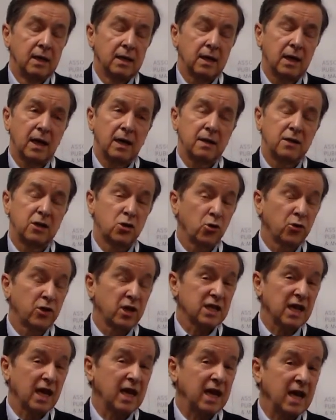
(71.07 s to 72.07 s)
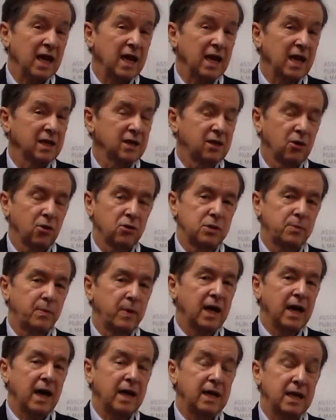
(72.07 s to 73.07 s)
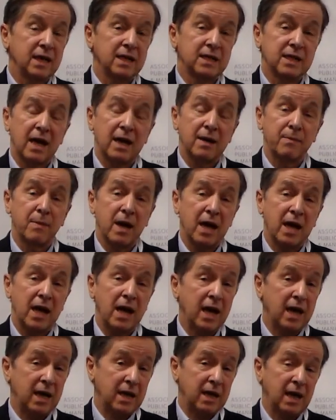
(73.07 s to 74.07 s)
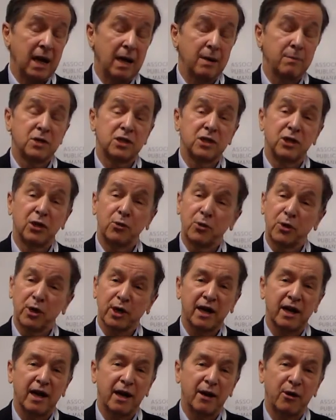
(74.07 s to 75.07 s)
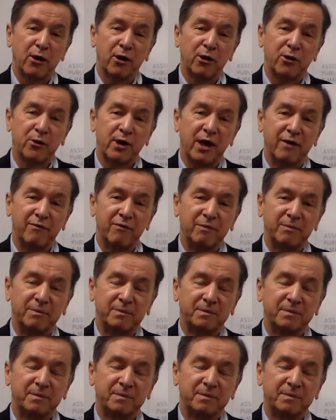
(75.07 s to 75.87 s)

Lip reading: The truth is, I can't get those big ideas out of my head, and I'm still working on all three of